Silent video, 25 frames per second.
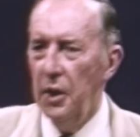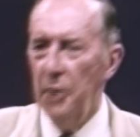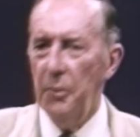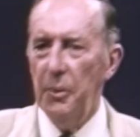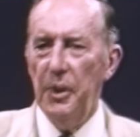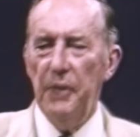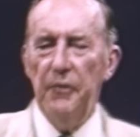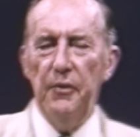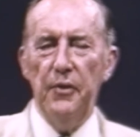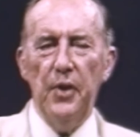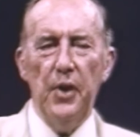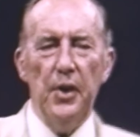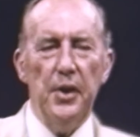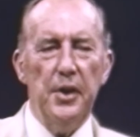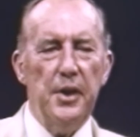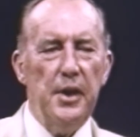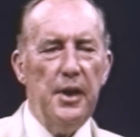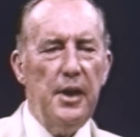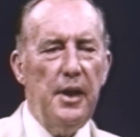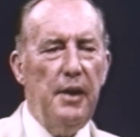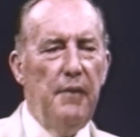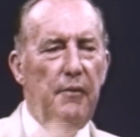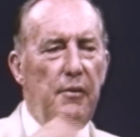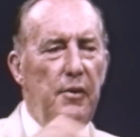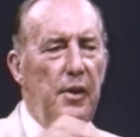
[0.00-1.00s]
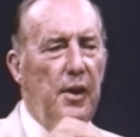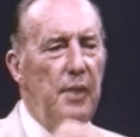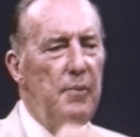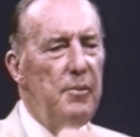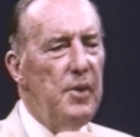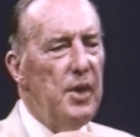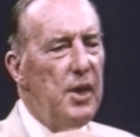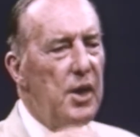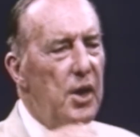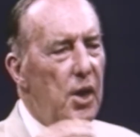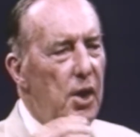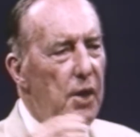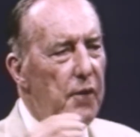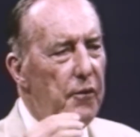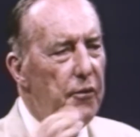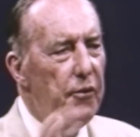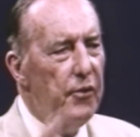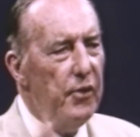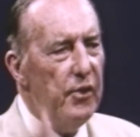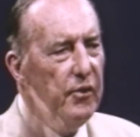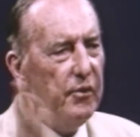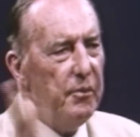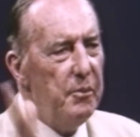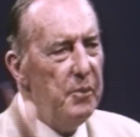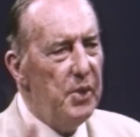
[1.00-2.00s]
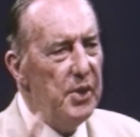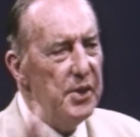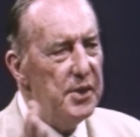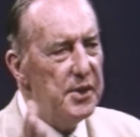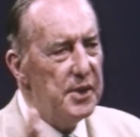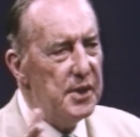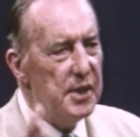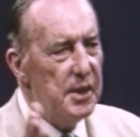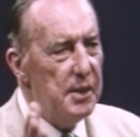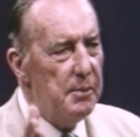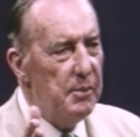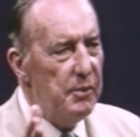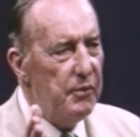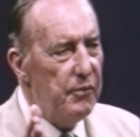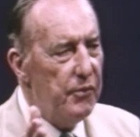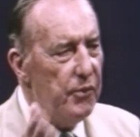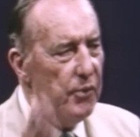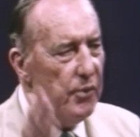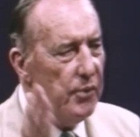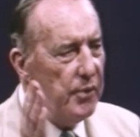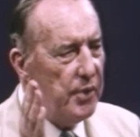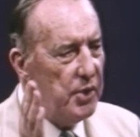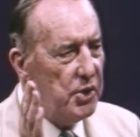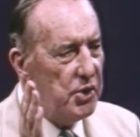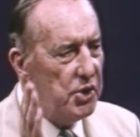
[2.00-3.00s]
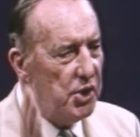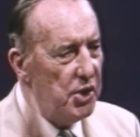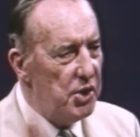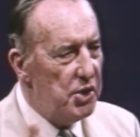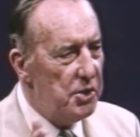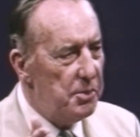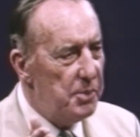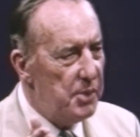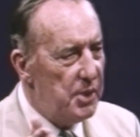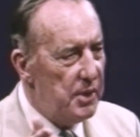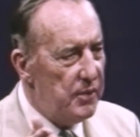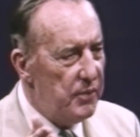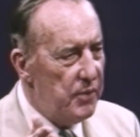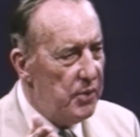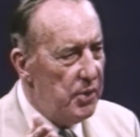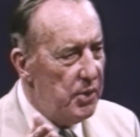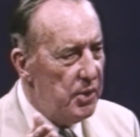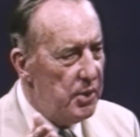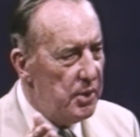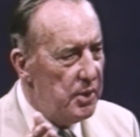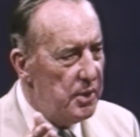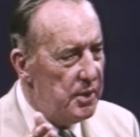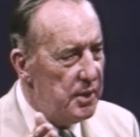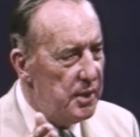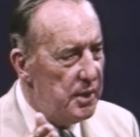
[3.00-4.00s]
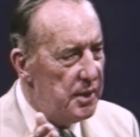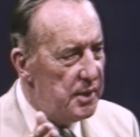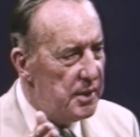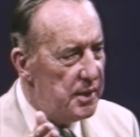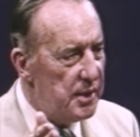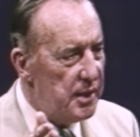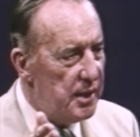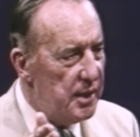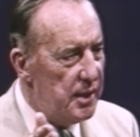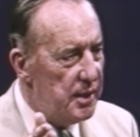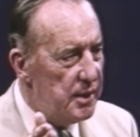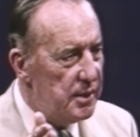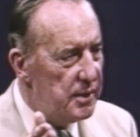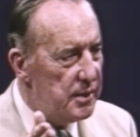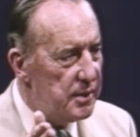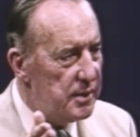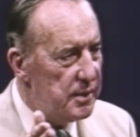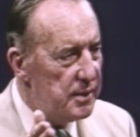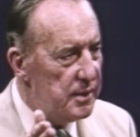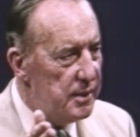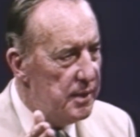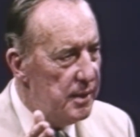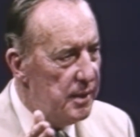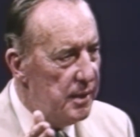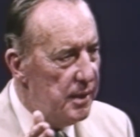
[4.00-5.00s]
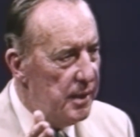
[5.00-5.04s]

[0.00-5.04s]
We've got to give them the offer of mercy before the judgment of God descends.